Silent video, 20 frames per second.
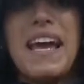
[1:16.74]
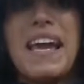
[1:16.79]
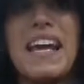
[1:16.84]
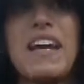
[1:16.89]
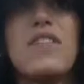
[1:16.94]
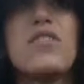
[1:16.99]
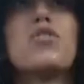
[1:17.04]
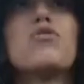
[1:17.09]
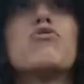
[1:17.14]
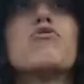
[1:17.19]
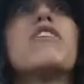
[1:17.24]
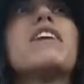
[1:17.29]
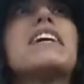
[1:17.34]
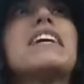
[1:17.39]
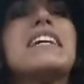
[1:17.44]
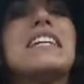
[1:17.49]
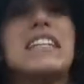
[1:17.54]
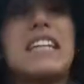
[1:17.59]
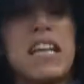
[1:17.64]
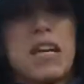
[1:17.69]
and the
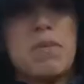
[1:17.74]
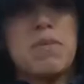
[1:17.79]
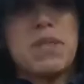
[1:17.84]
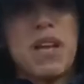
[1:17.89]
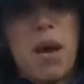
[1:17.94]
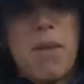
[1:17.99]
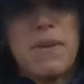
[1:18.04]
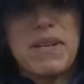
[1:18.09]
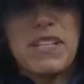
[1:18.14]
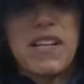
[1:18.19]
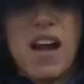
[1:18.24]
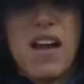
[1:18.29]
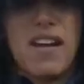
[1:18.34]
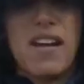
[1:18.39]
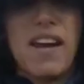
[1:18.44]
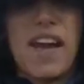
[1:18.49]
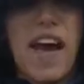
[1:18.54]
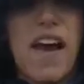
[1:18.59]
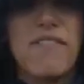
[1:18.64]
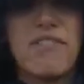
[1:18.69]
rain keeps coming down
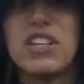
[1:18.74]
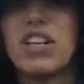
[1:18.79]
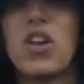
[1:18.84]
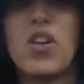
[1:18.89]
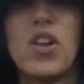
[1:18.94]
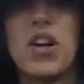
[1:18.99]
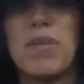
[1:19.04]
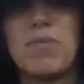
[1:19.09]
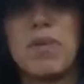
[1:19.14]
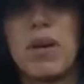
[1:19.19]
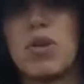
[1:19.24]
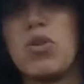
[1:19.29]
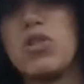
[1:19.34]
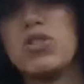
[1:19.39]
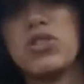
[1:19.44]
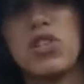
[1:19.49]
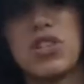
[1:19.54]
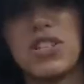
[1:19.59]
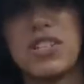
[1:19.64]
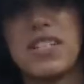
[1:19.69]
at a heavy clip. That
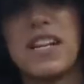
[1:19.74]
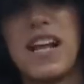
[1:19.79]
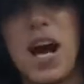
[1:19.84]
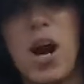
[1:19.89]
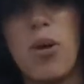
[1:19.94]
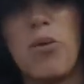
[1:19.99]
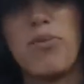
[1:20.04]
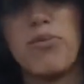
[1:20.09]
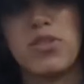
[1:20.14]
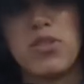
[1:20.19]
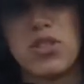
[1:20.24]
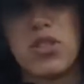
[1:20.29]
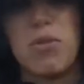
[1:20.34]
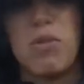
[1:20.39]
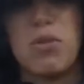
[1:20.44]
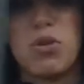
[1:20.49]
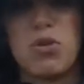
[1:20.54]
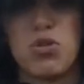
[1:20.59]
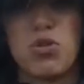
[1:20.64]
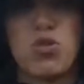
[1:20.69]
also doesn't help for some
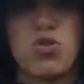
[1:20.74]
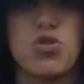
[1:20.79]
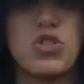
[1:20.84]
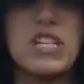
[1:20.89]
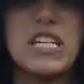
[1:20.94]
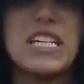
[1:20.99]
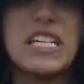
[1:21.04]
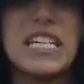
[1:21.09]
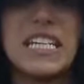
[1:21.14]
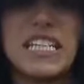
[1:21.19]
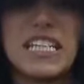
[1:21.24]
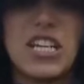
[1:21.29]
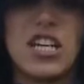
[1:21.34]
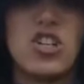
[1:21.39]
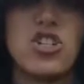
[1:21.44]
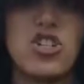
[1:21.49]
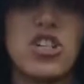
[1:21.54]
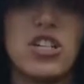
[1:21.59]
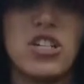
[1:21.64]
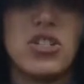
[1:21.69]
of those tree
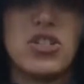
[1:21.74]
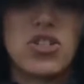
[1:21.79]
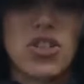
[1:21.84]
conditions.